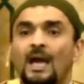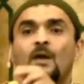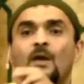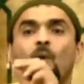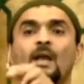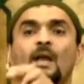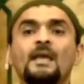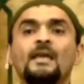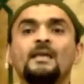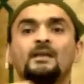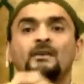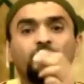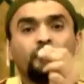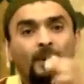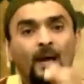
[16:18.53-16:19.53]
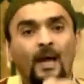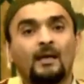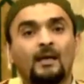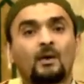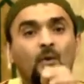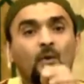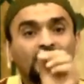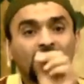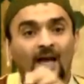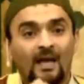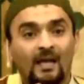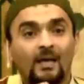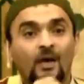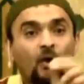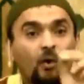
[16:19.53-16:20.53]
Al-Wali subhanahu wa
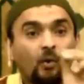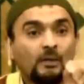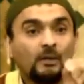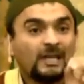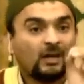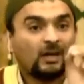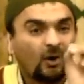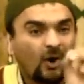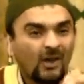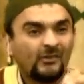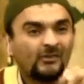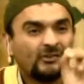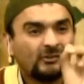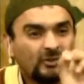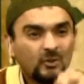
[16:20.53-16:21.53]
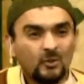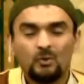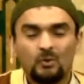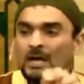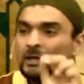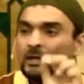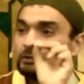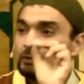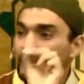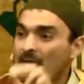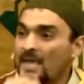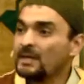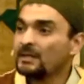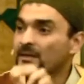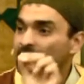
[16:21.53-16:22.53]
ta'ala only causes you to
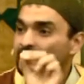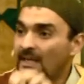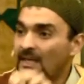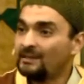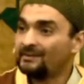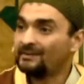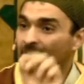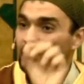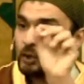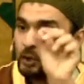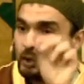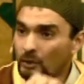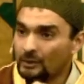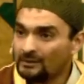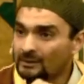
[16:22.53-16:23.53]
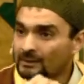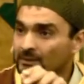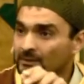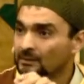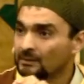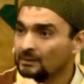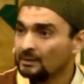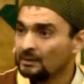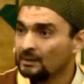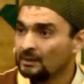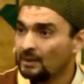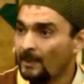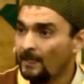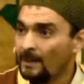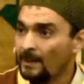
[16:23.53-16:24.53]
hear things that are good
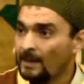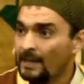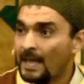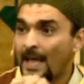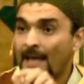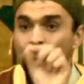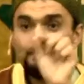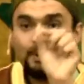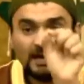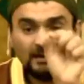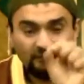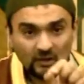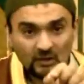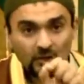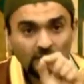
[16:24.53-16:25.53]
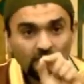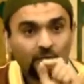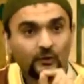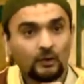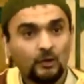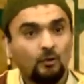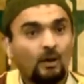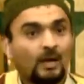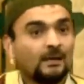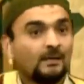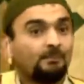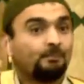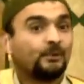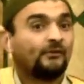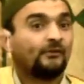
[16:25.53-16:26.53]
and beneficial for you
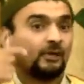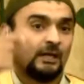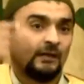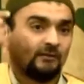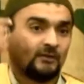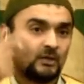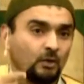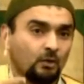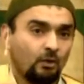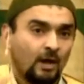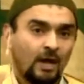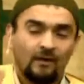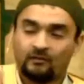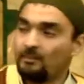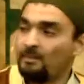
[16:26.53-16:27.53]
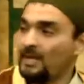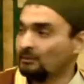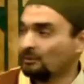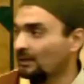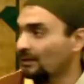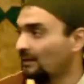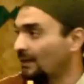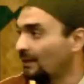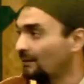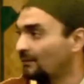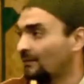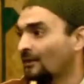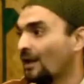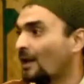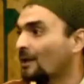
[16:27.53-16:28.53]
and preserves you from hearing
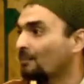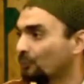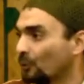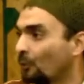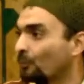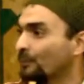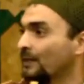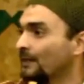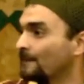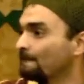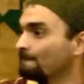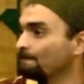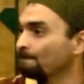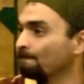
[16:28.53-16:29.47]
things that are not appropriate.